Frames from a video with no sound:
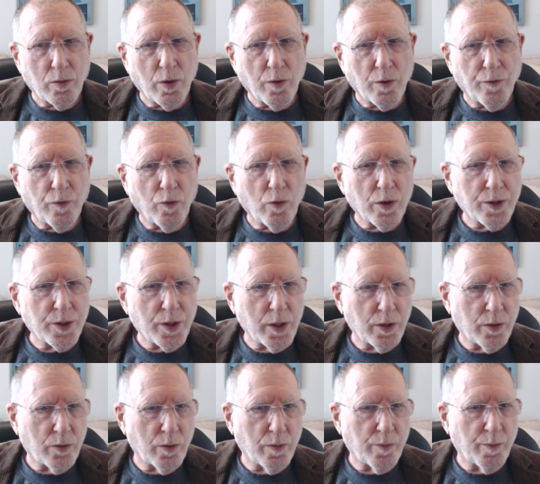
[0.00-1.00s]
forced
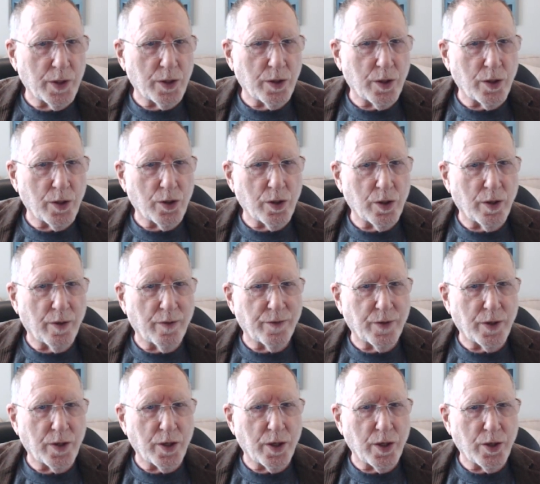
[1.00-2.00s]
into a position of
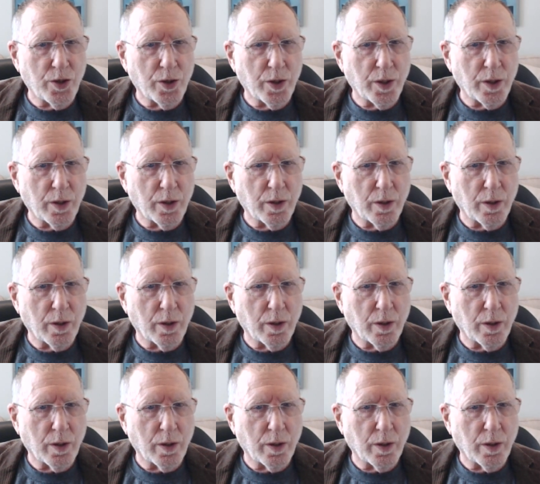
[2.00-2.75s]
teaching